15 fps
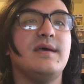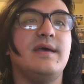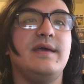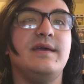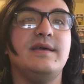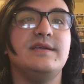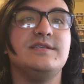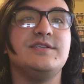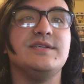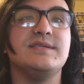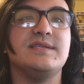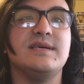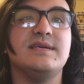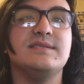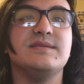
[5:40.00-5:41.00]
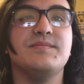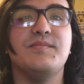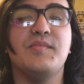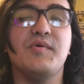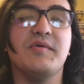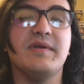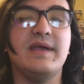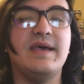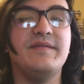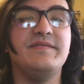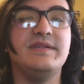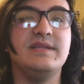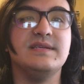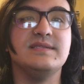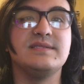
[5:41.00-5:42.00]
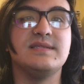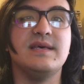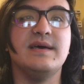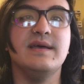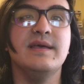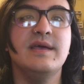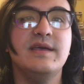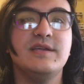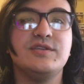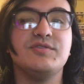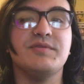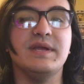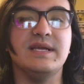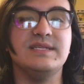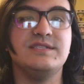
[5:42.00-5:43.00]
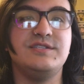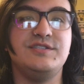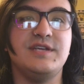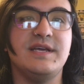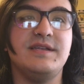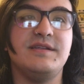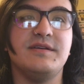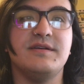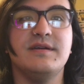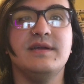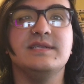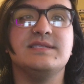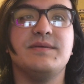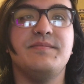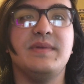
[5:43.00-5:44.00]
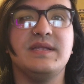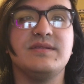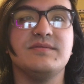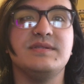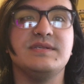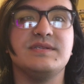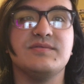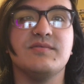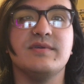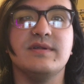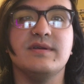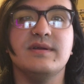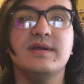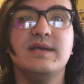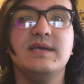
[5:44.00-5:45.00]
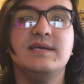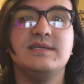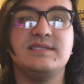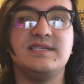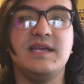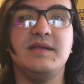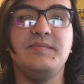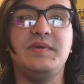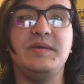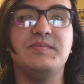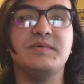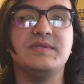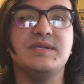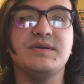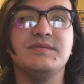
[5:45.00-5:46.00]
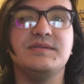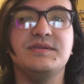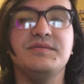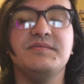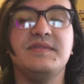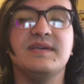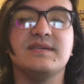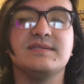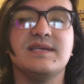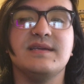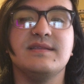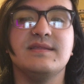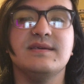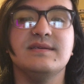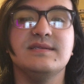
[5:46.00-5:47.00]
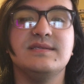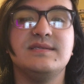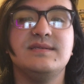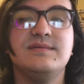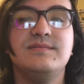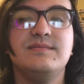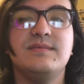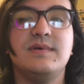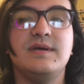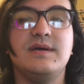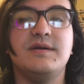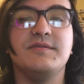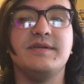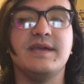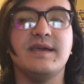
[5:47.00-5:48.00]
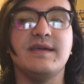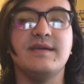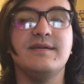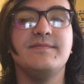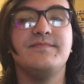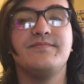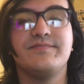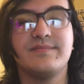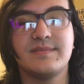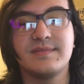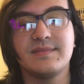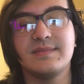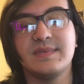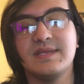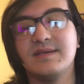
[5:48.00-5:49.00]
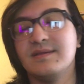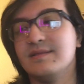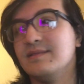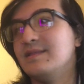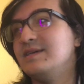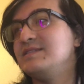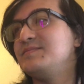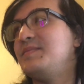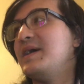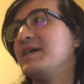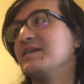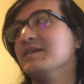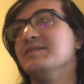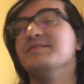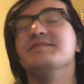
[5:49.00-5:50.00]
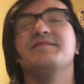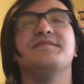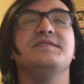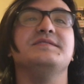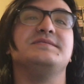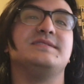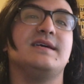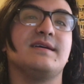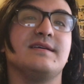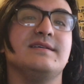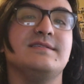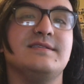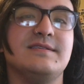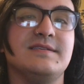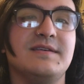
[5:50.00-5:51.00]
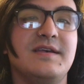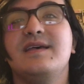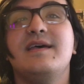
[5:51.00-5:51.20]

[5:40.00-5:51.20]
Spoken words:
and she says, more evidence that transgender is a mental disorder. Sane people don't do things like this. Okay, let's back up a few seconds.